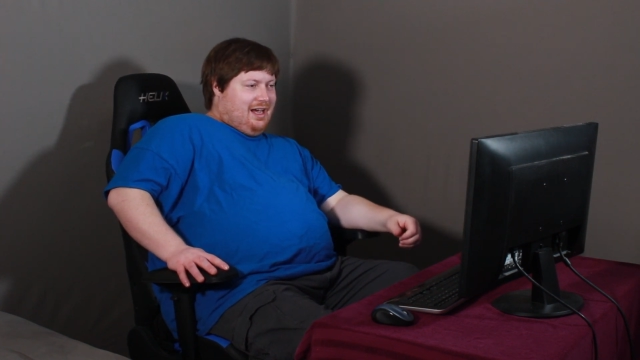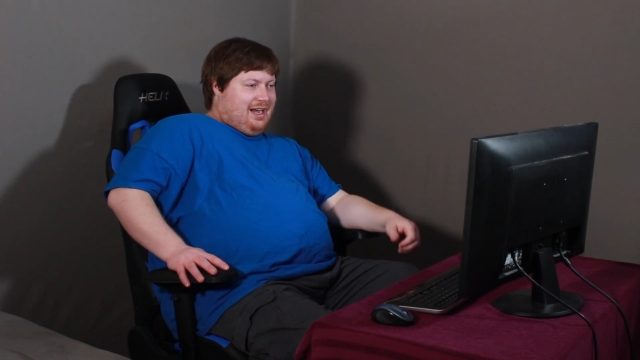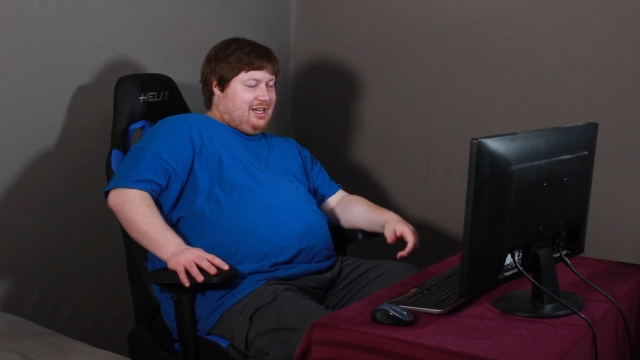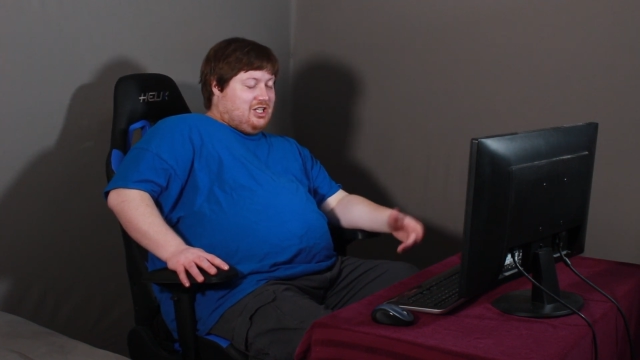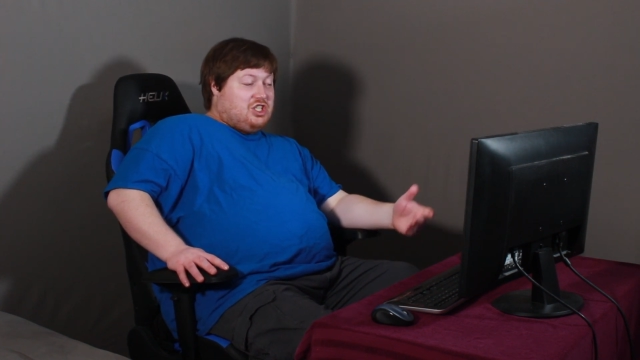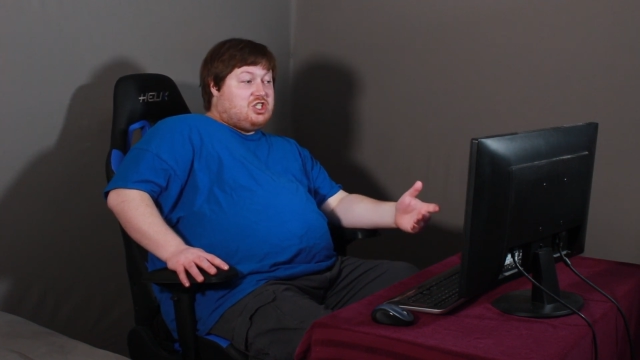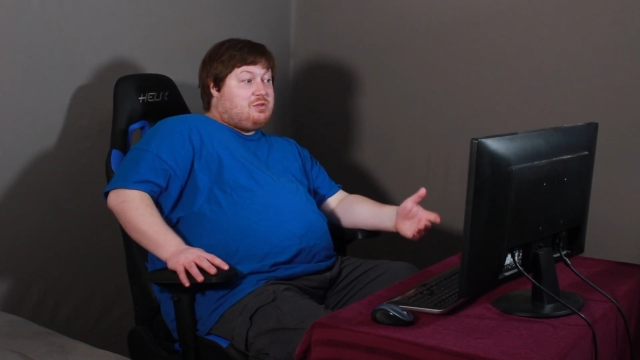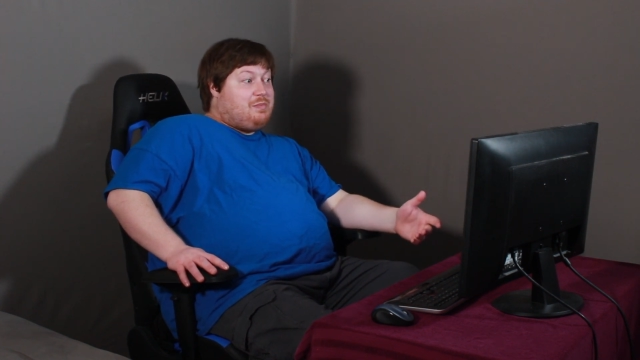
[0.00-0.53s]
I
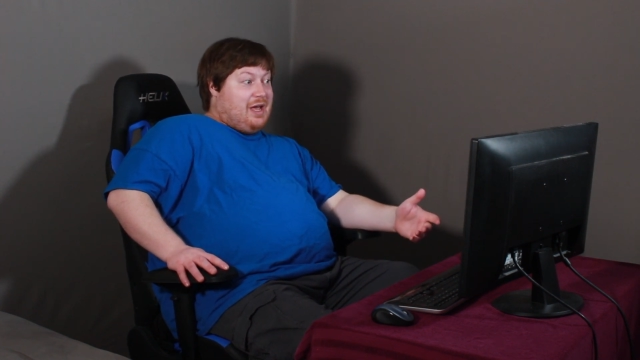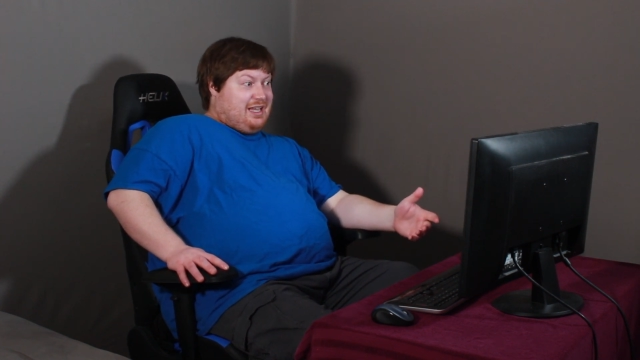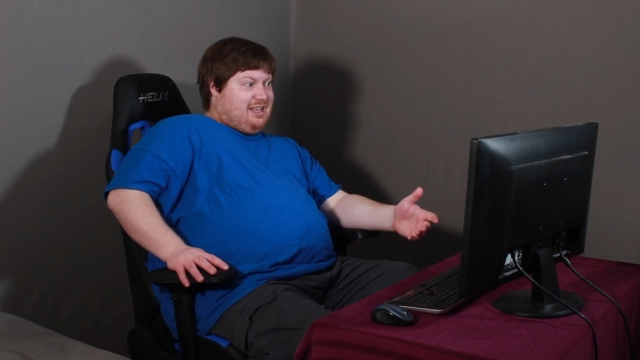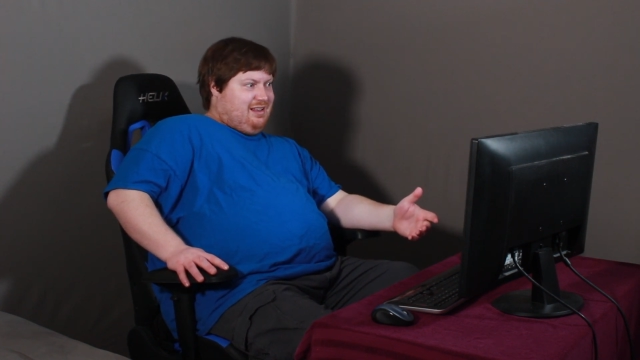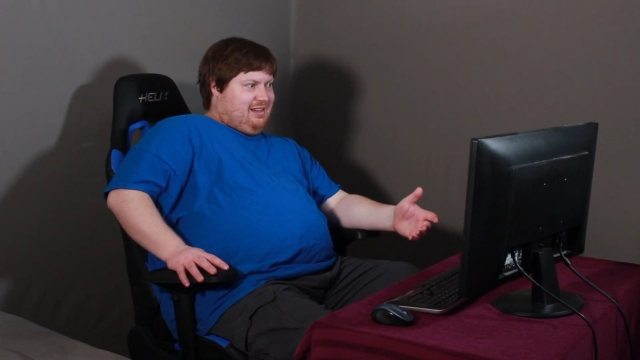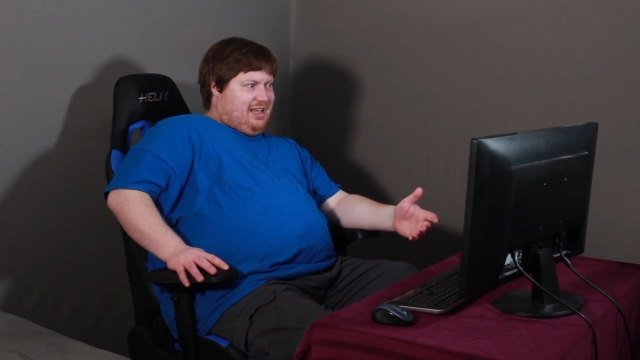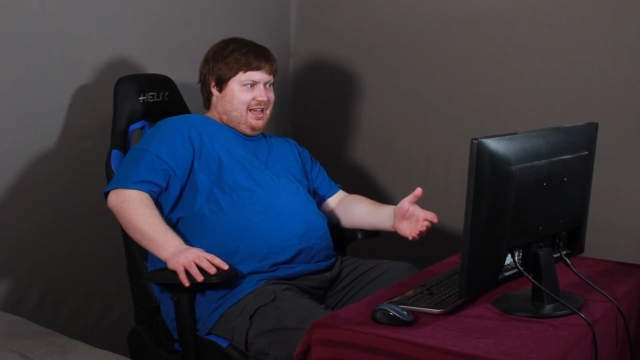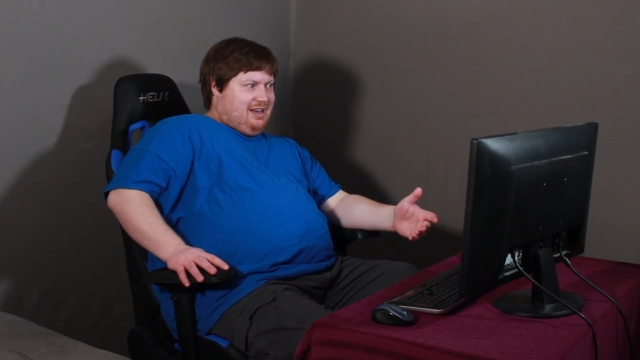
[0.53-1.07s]
could
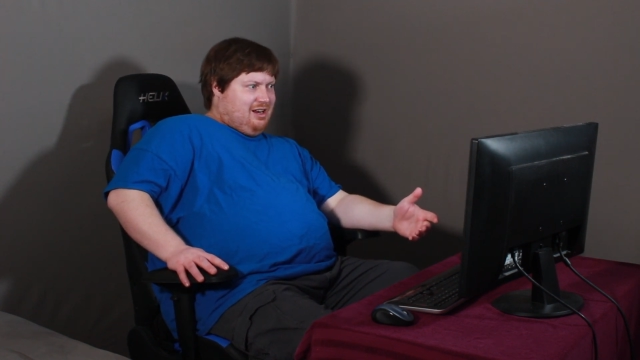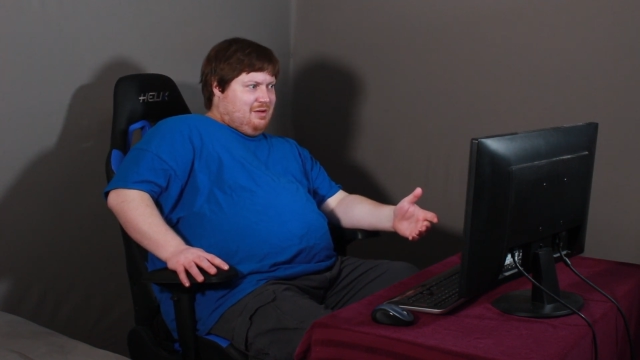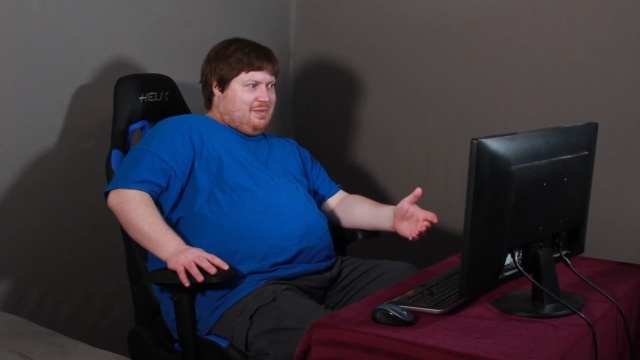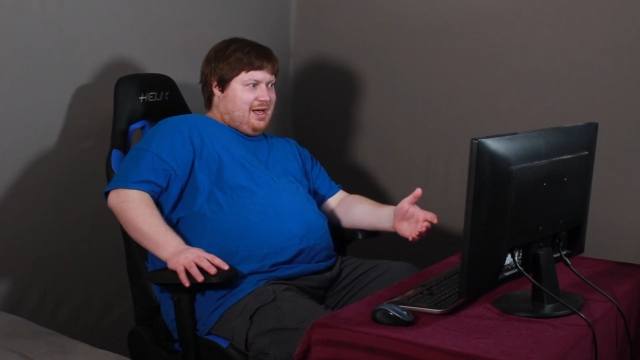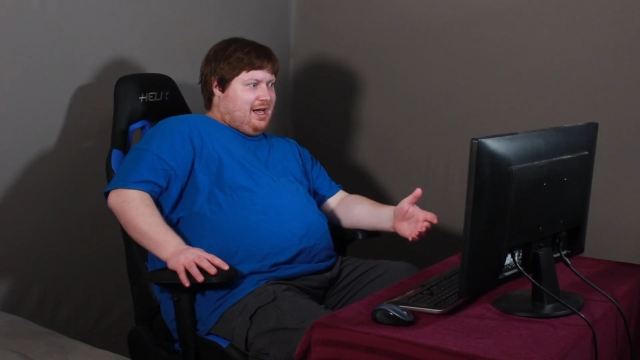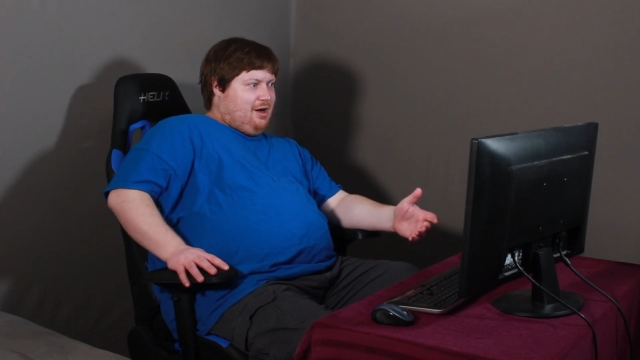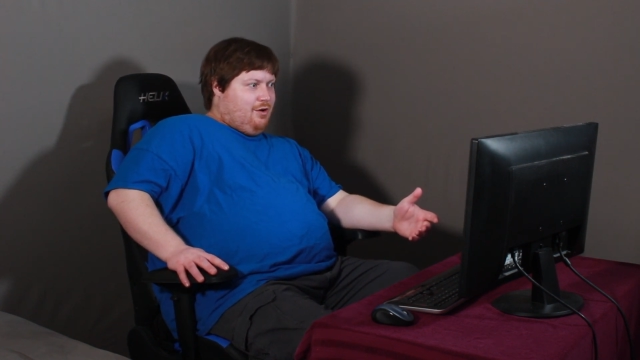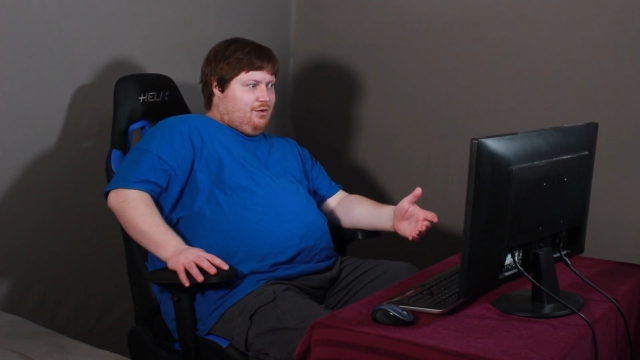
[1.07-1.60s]
speculate
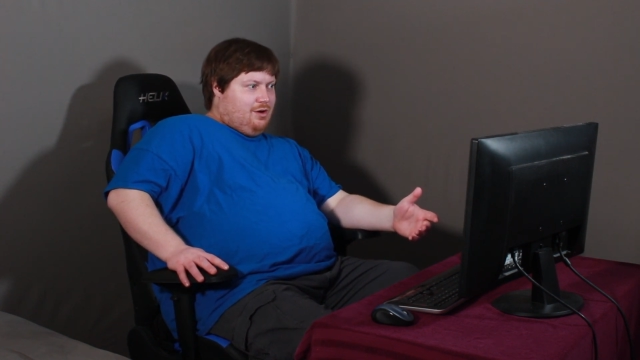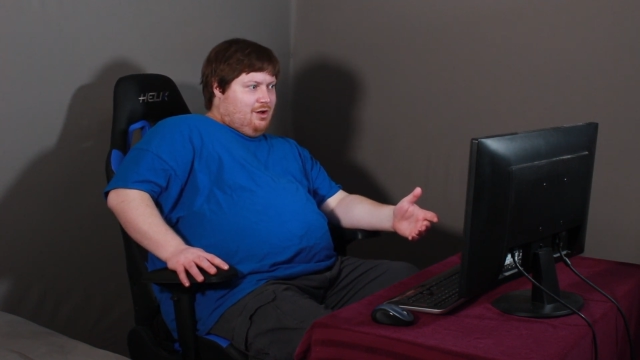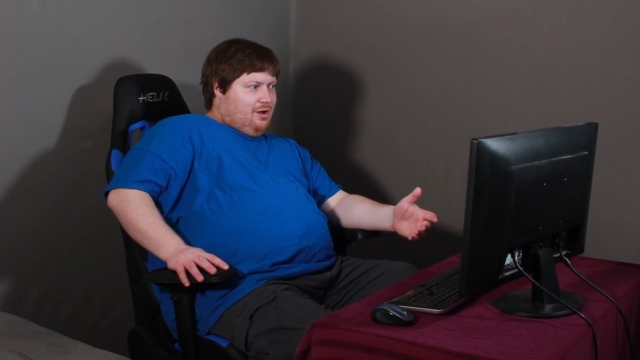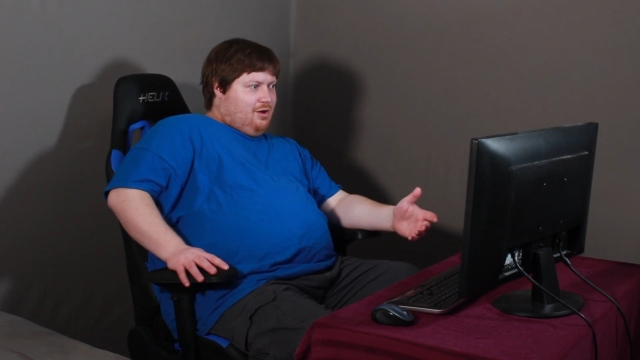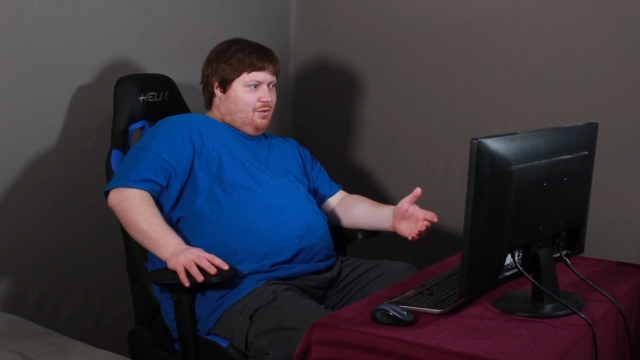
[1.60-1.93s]
about